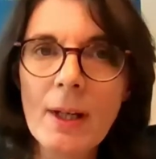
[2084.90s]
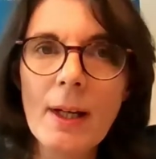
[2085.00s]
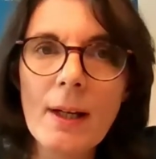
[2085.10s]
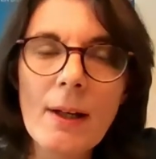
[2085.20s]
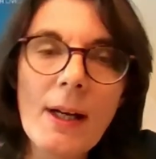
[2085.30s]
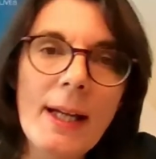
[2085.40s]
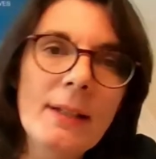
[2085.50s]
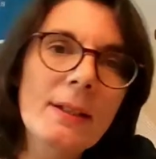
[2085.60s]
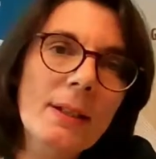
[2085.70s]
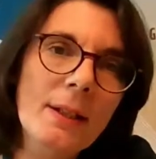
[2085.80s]

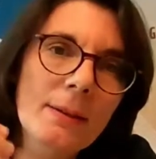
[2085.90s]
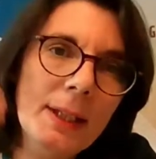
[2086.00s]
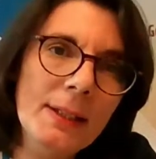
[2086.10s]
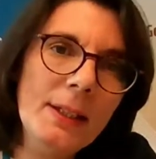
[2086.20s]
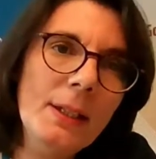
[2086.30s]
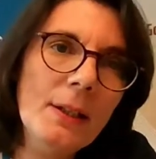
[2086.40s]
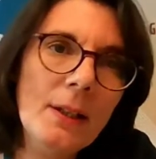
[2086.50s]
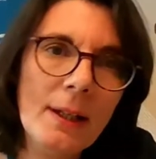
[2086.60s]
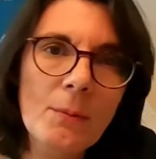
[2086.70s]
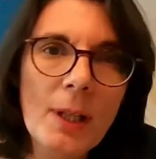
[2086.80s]
And
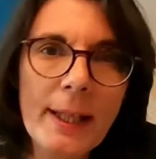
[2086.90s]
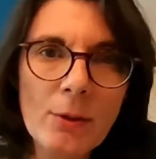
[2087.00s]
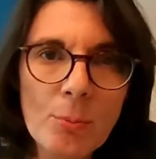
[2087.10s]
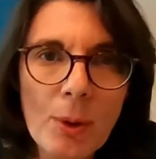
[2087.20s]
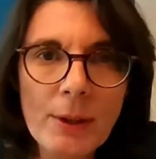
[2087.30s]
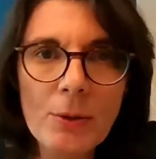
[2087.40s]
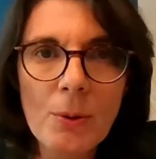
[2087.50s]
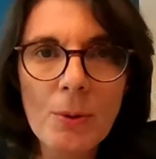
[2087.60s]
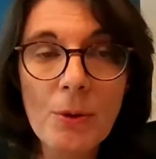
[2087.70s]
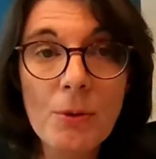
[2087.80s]
here I would like to point
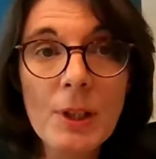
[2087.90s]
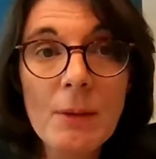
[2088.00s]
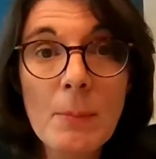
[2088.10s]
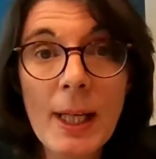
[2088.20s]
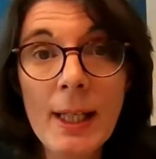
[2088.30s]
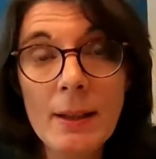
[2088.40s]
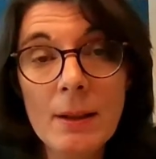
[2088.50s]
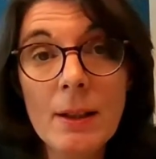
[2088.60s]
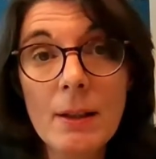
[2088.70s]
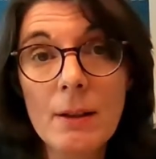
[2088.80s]
to three
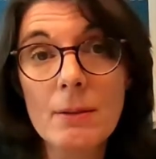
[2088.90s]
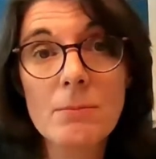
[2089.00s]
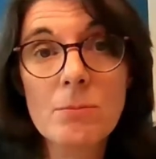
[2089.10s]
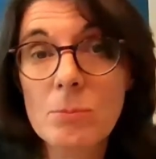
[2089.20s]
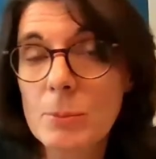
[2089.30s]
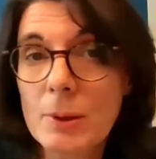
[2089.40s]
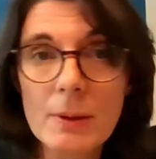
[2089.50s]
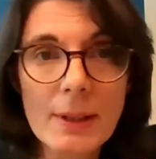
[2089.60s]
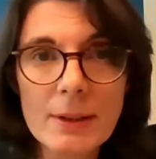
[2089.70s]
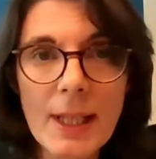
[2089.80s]
main,
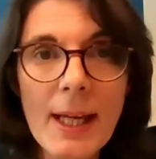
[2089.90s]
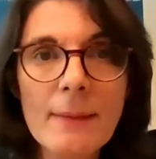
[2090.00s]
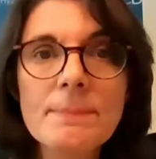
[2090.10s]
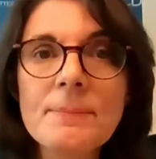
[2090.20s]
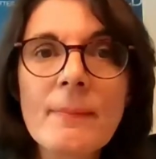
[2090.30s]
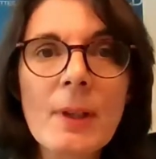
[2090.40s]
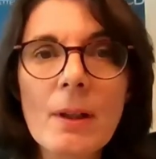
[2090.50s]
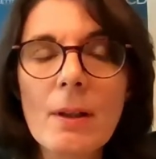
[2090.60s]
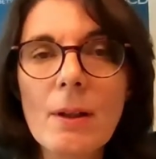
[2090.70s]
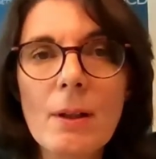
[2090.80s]
let's say,
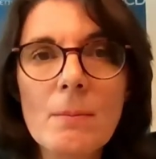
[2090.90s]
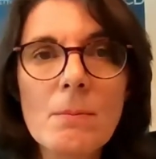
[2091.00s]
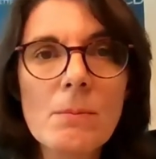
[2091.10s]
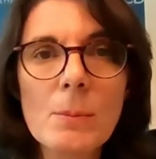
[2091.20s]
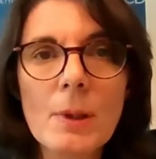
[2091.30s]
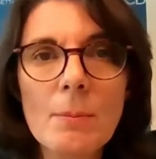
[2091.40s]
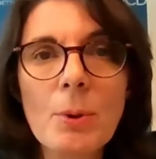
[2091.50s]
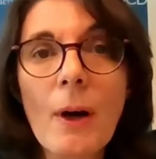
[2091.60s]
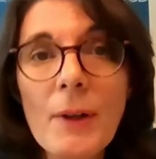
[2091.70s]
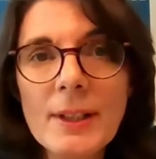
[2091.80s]

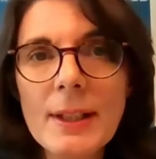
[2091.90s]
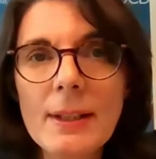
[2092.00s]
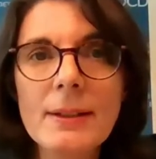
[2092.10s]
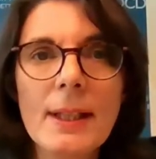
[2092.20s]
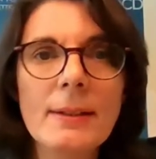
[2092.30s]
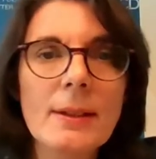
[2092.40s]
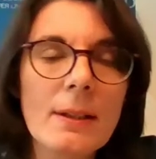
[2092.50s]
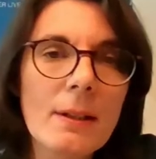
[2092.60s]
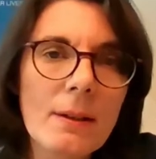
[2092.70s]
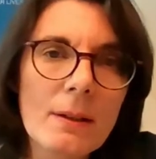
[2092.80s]
priorities
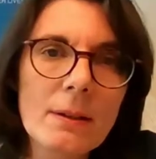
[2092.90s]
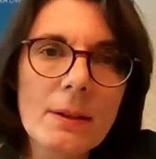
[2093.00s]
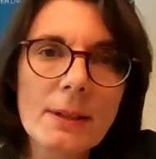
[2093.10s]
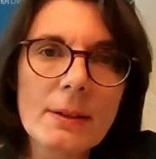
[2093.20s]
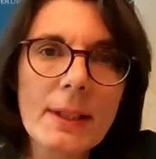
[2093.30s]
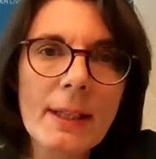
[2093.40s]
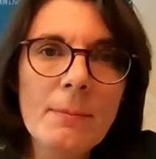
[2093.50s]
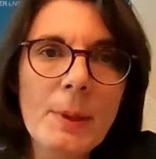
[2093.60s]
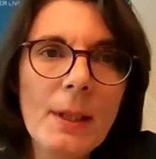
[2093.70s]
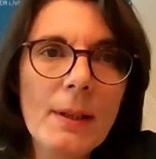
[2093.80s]
that
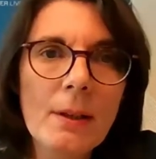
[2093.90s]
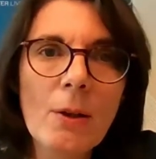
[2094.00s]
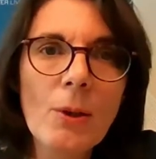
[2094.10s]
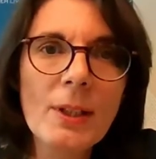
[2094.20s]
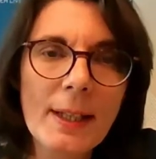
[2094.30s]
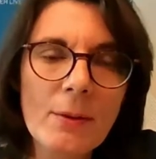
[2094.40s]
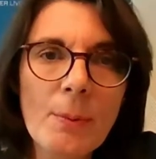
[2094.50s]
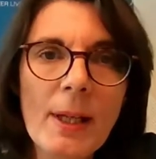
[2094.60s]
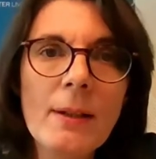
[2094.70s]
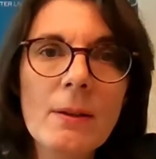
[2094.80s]
can be looked at
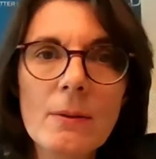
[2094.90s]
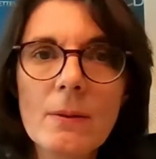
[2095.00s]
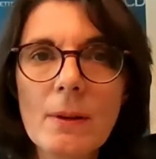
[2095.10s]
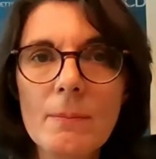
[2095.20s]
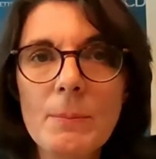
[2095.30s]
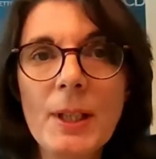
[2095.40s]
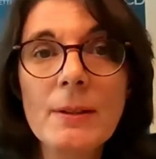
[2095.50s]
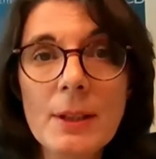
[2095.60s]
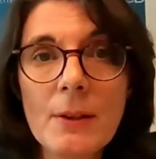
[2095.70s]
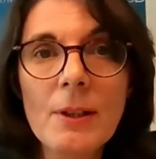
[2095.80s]
when being
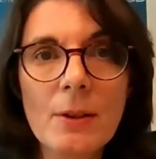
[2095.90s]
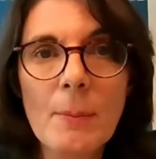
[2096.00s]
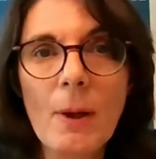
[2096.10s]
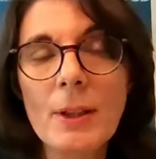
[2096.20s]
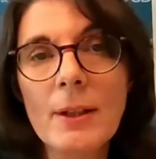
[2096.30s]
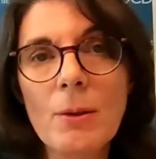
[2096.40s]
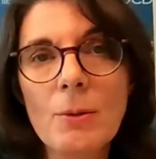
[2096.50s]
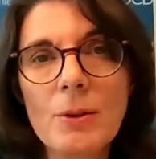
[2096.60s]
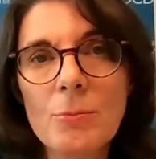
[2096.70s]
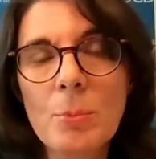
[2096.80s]
serious about
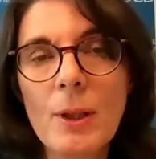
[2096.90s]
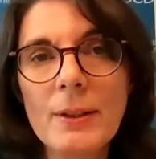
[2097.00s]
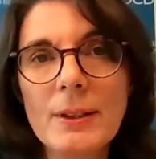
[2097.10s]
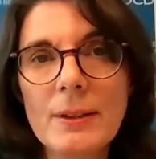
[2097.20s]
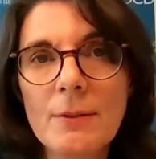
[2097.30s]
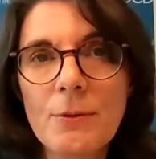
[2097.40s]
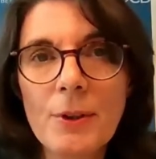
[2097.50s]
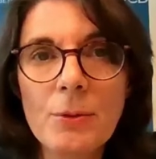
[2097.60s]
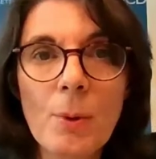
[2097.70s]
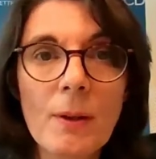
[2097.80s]
inclusive policies. The
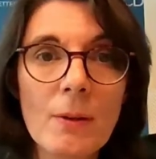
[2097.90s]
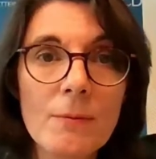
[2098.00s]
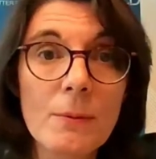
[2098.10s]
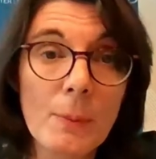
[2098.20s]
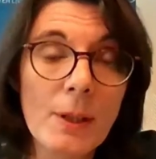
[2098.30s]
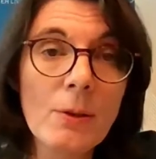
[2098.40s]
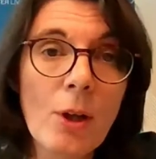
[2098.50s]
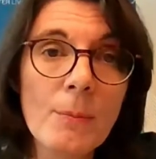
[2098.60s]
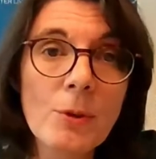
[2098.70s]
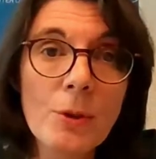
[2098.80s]
first one, when it
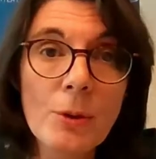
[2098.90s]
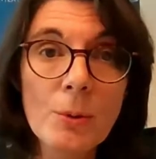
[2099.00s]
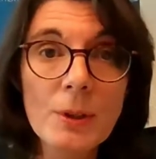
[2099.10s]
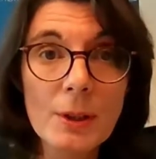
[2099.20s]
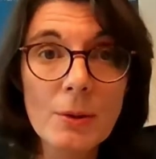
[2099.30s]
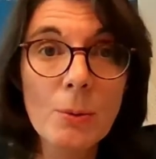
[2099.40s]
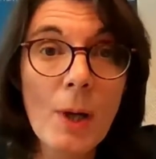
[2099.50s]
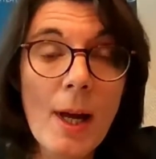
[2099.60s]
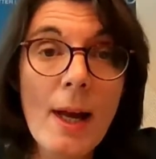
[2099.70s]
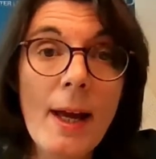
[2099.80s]
comes to youth, is
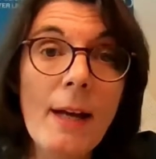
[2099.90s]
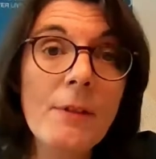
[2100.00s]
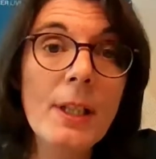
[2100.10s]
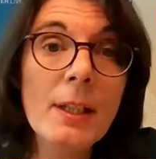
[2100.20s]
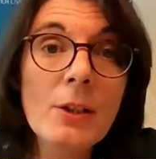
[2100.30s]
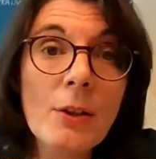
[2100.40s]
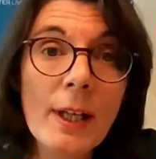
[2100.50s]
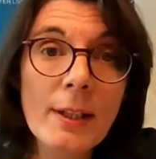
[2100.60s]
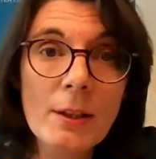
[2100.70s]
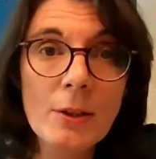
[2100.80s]
to have an
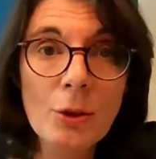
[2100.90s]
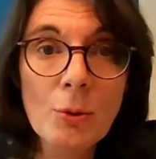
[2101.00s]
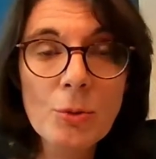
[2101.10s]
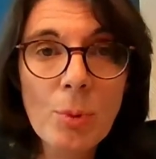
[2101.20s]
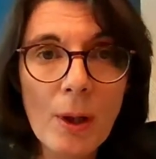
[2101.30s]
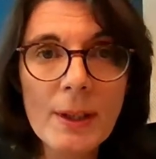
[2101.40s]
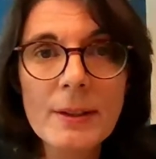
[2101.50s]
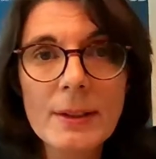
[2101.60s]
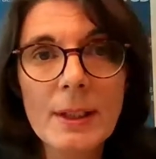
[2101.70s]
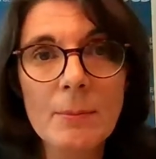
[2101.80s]
integrated youth
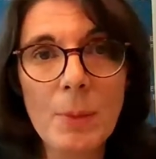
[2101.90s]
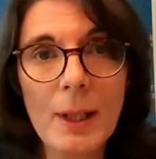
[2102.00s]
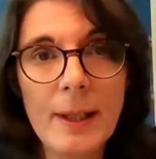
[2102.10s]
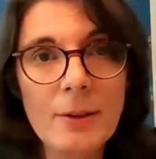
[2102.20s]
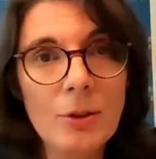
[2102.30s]
policy in place.